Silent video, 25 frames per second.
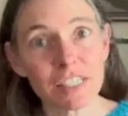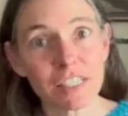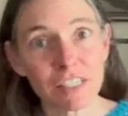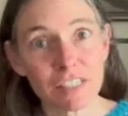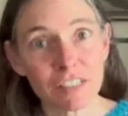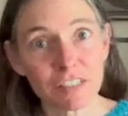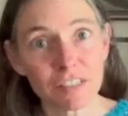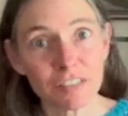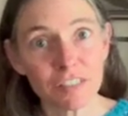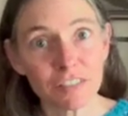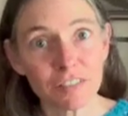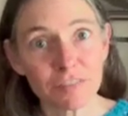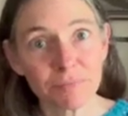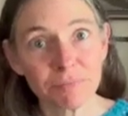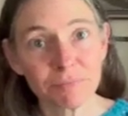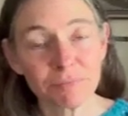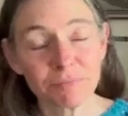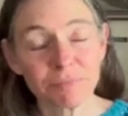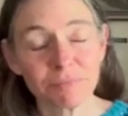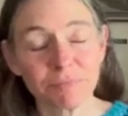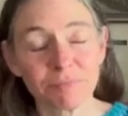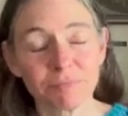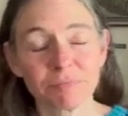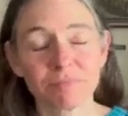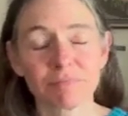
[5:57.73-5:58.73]
a knitter.
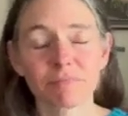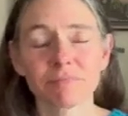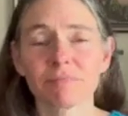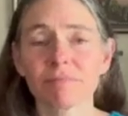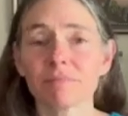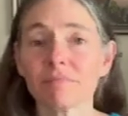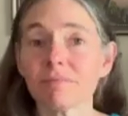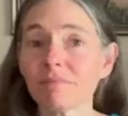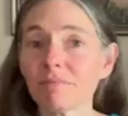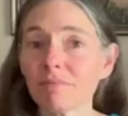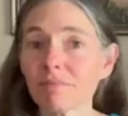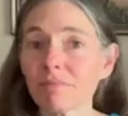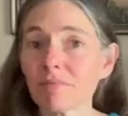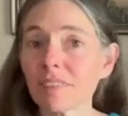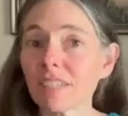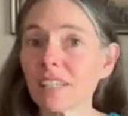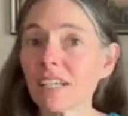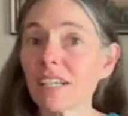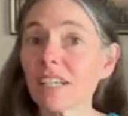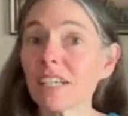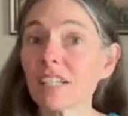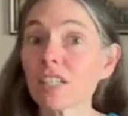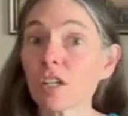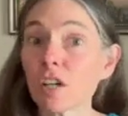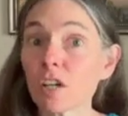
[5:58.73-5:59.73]

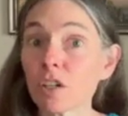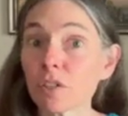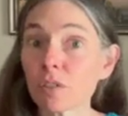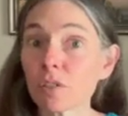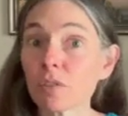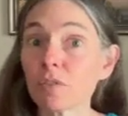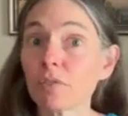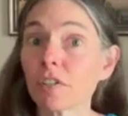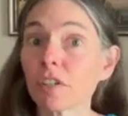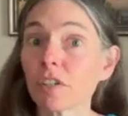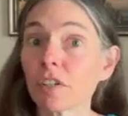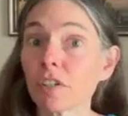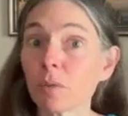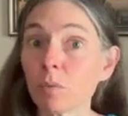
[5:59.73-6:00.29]
It's also very